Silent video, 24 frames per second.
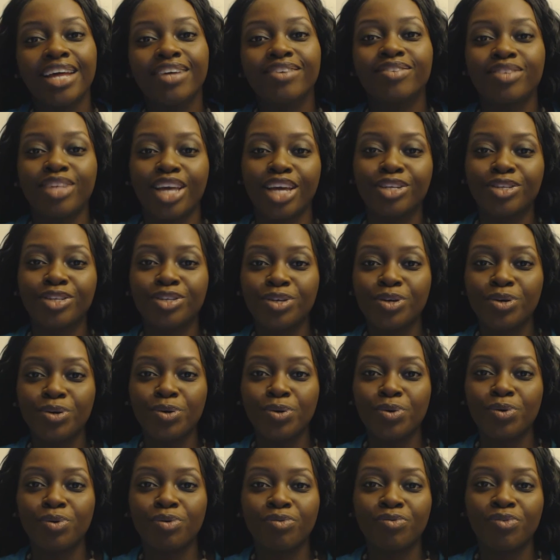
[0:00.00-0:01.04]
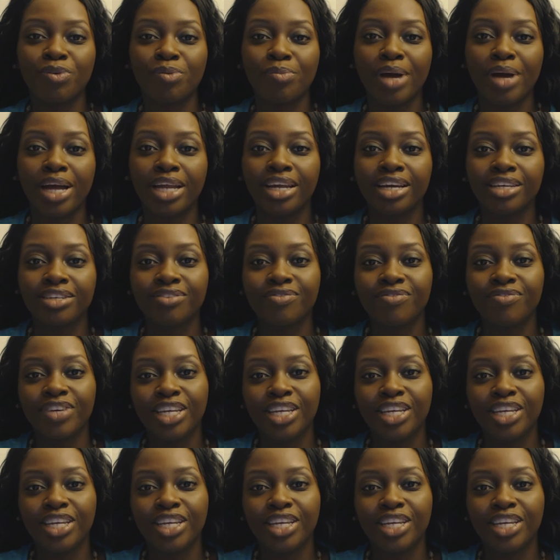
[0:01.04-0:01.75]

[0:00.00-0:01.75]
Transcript: Stay tuned for my next